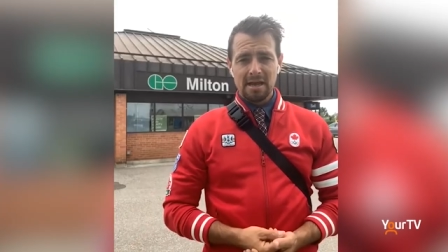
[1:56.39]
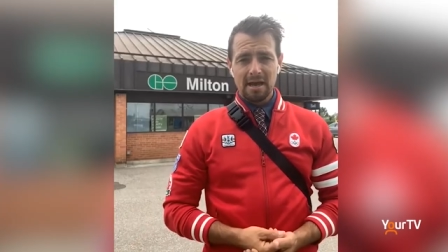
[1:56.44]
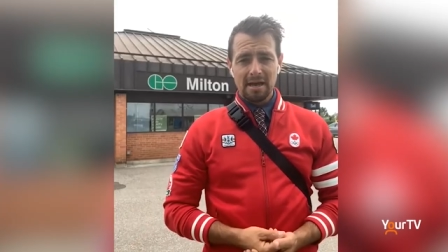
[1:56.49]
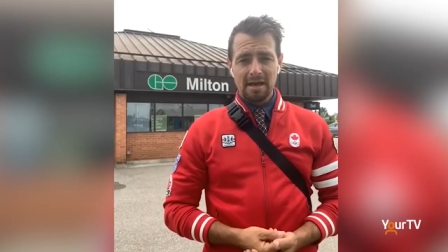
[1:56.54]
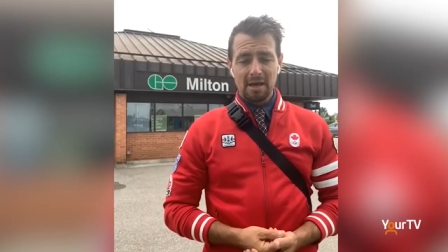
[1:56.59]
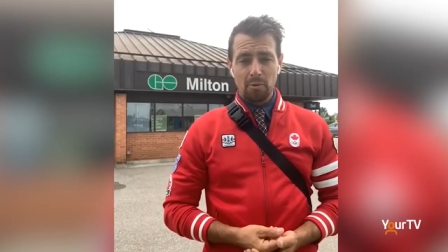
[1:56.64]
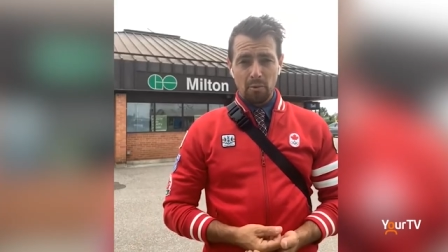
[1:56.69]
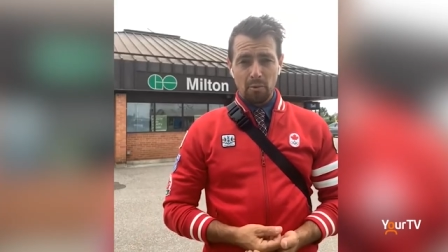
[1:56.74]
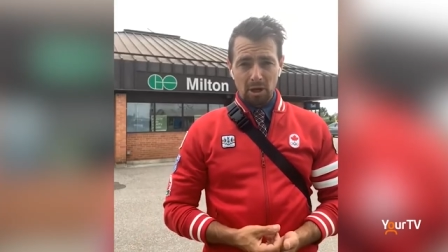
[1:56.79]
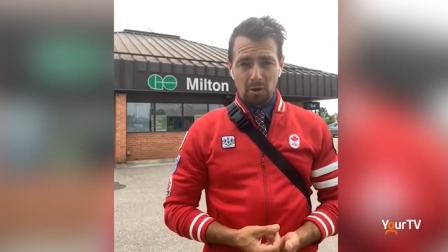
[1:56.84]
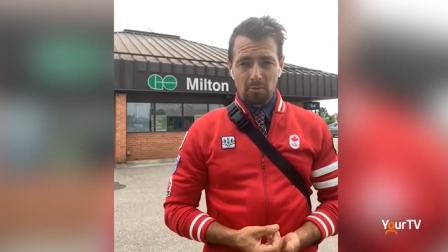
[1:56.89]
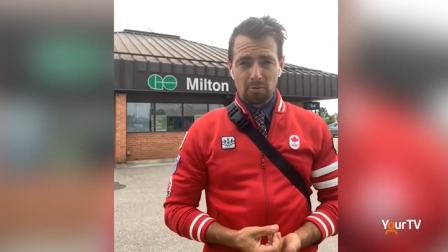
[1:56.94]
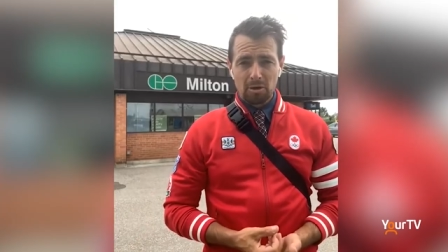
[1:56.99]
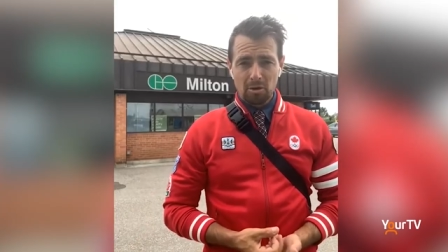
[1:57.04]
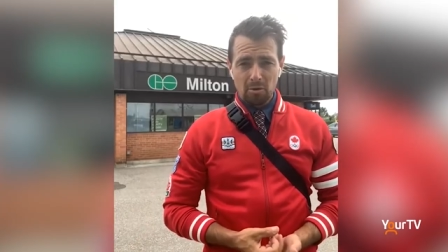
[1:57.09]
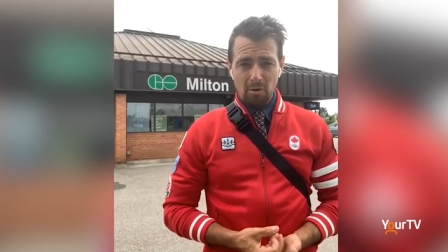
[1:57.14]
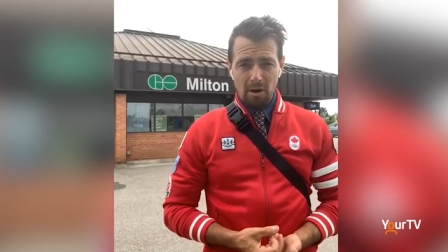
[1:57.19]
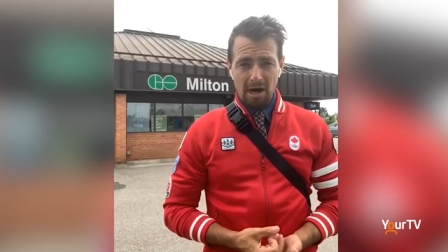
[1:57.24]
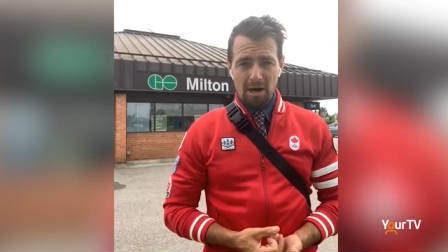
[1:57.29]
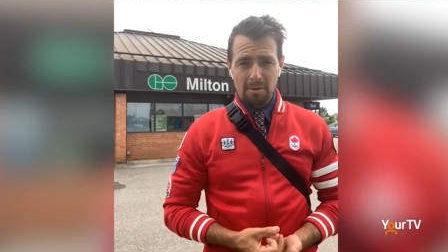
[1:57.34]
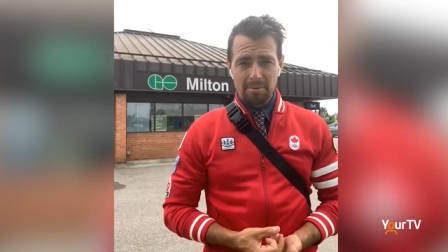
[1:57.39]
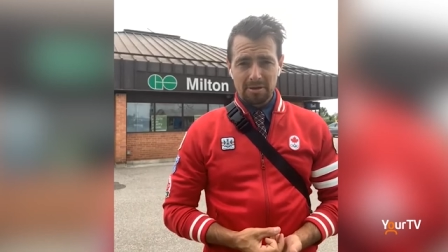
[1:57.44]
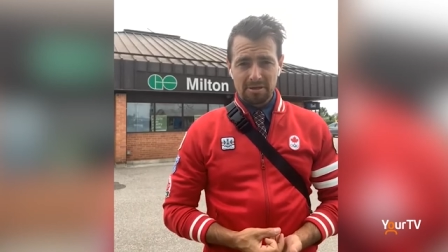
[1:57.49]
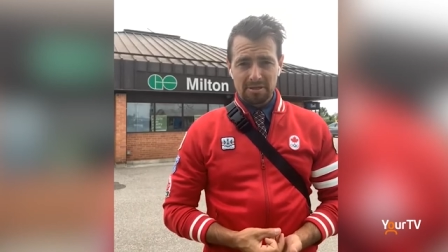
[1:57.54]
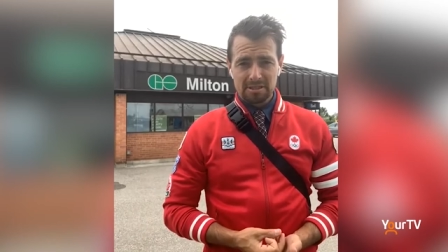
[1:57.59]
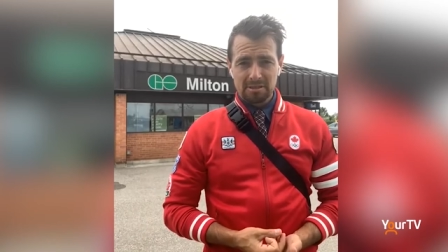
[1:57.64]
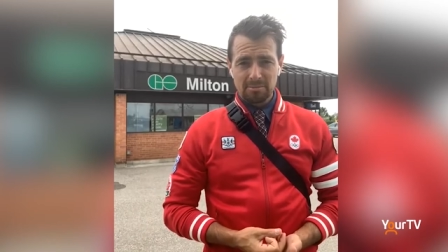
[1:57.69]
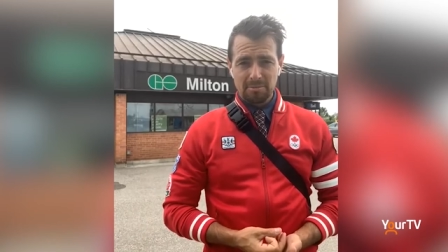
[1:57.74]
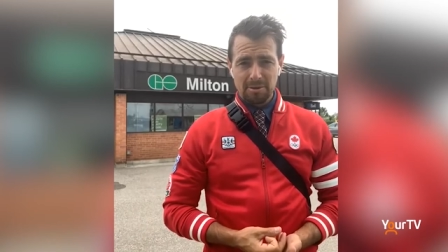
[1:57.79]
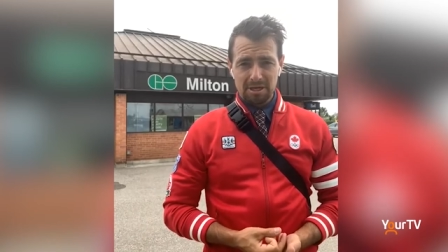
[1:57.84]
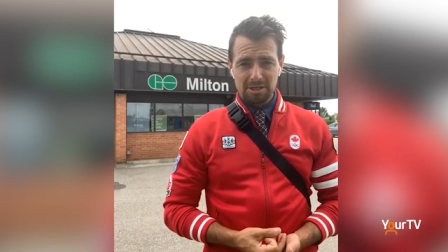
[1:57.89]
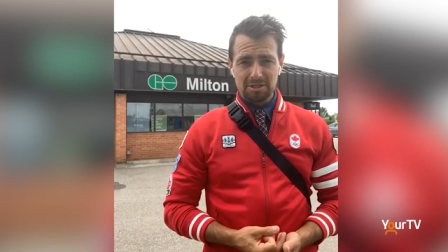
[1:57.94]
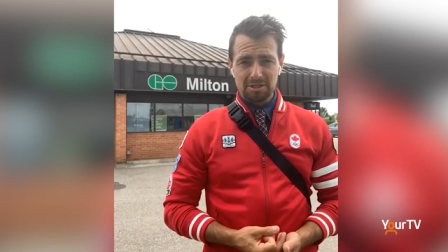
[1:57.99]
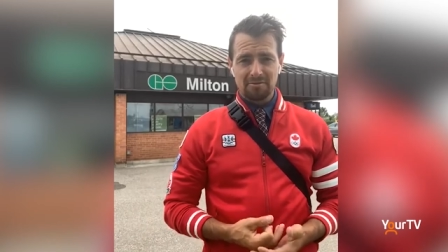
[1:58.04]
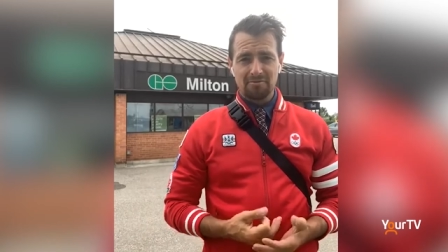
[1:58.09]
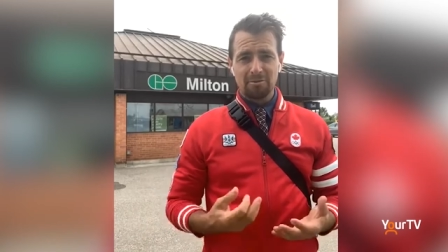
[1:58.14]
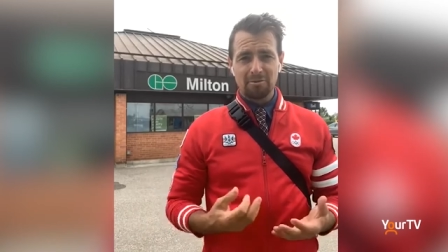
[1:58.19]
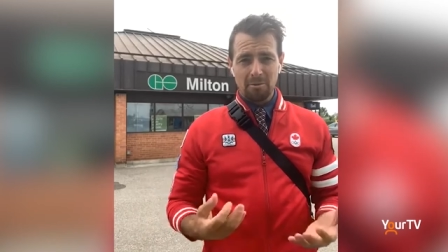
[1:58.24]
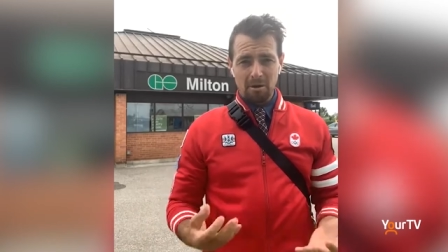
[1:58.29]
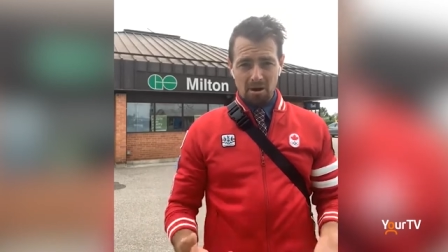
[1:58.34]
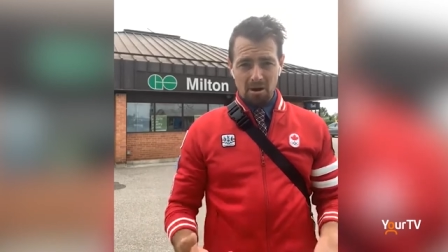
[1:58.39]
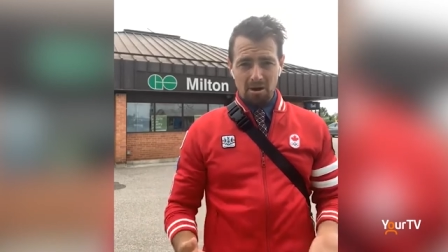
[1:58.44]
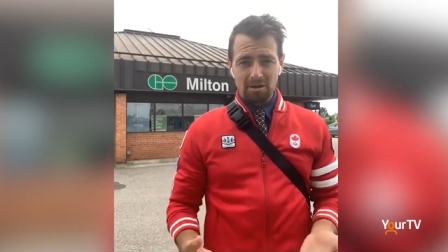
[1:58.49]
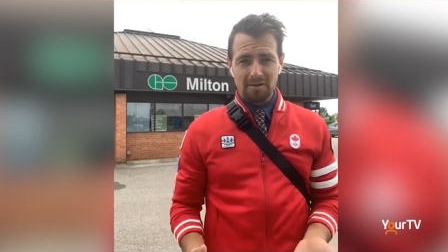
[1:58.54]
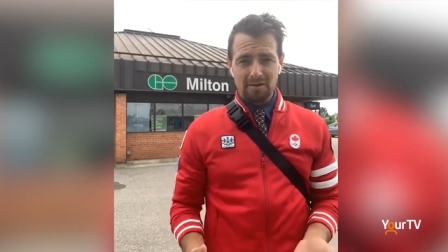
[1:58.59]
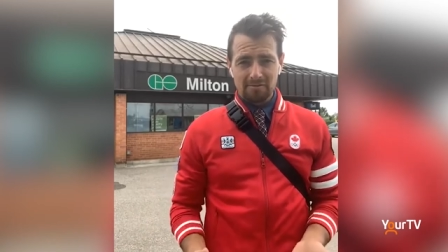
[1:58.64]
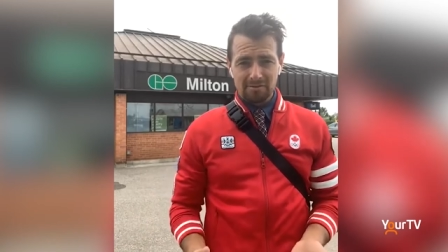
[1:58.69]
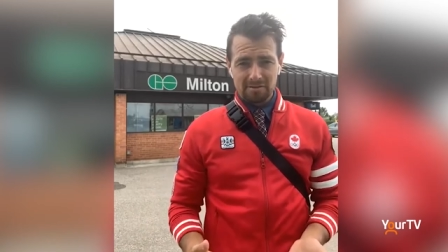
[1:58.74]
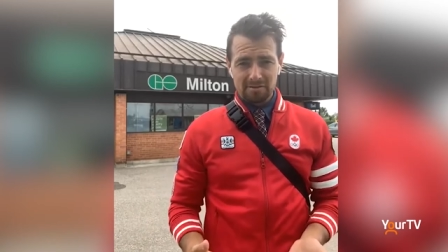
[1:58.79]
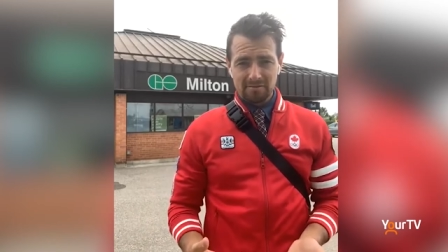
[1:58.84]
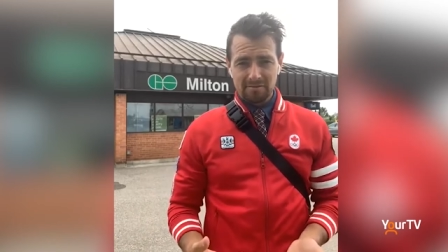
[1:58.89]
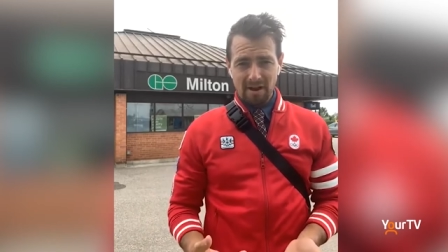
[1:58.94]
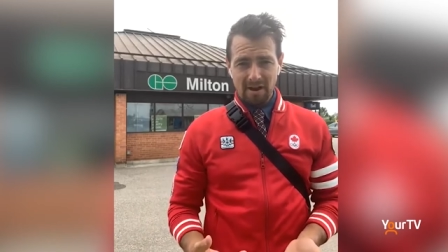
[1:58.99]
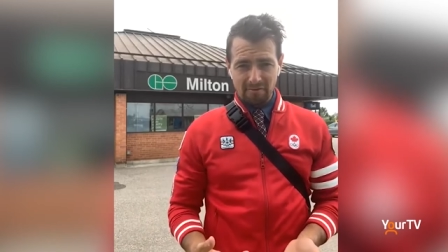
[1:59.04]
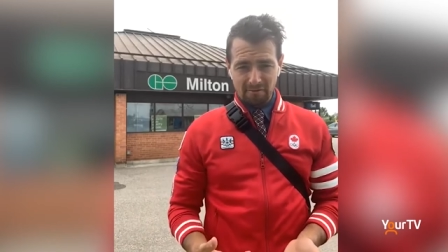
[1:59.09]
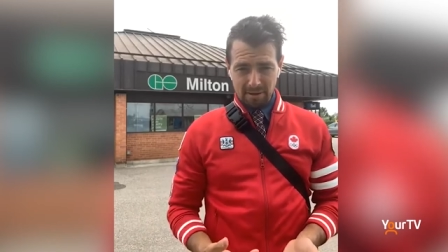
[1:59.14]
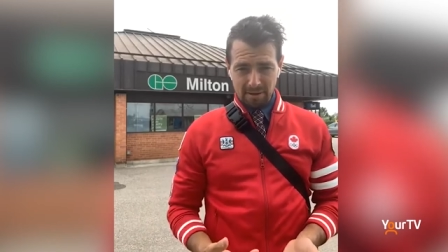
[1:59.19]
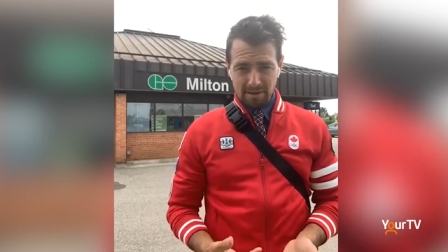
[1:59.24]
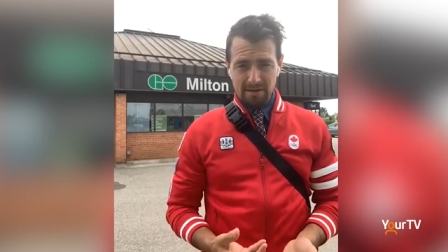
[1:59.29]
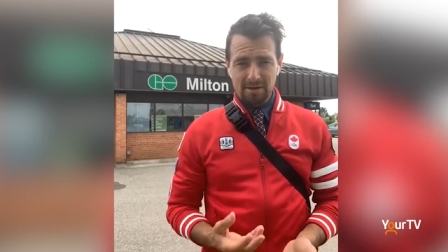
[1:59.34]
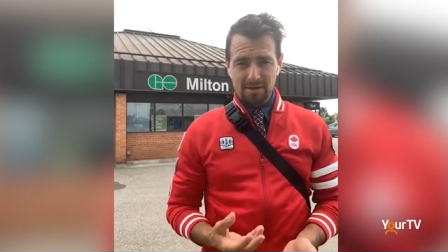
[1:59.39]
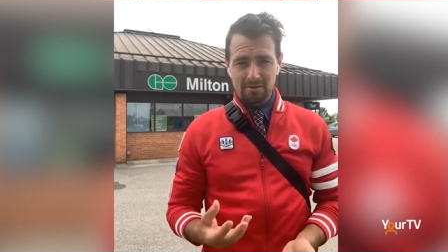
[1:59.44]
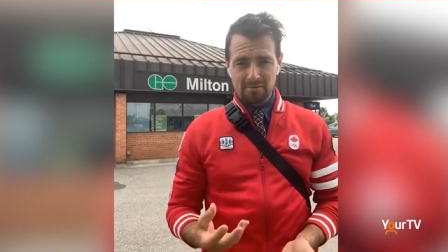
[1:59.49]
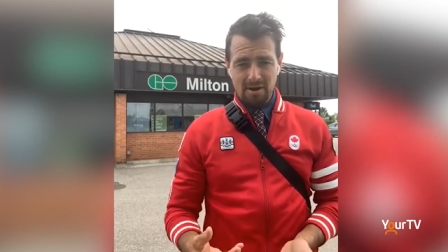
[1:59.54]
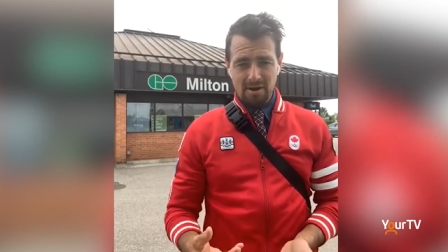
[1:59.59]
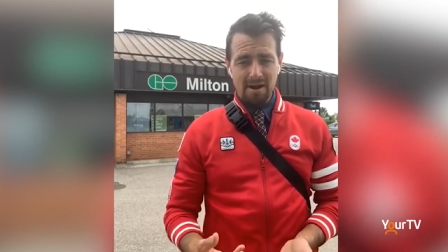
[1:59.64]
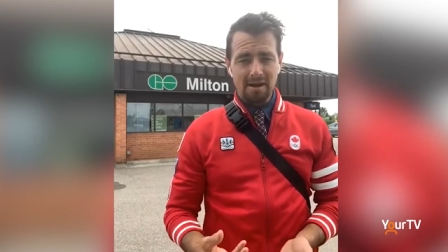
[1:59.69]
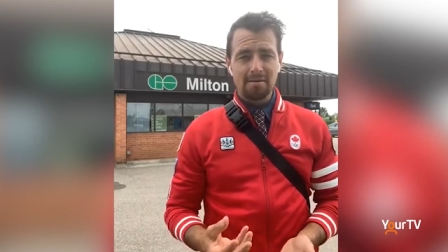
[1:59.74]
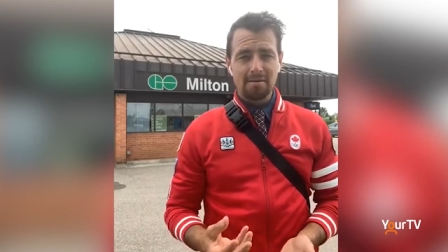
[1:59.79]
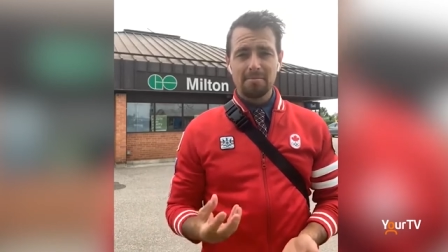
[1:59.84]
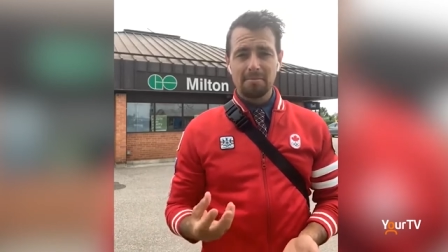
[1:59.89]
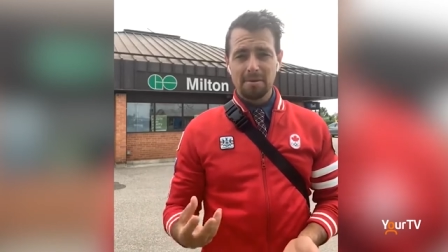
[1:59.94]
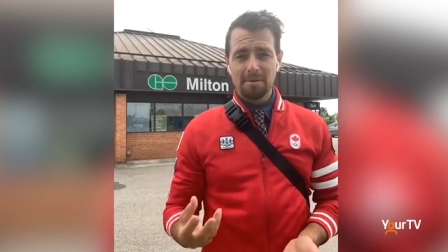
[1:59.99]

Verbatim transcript: Uh, it will require participation from all levels of government. You're right.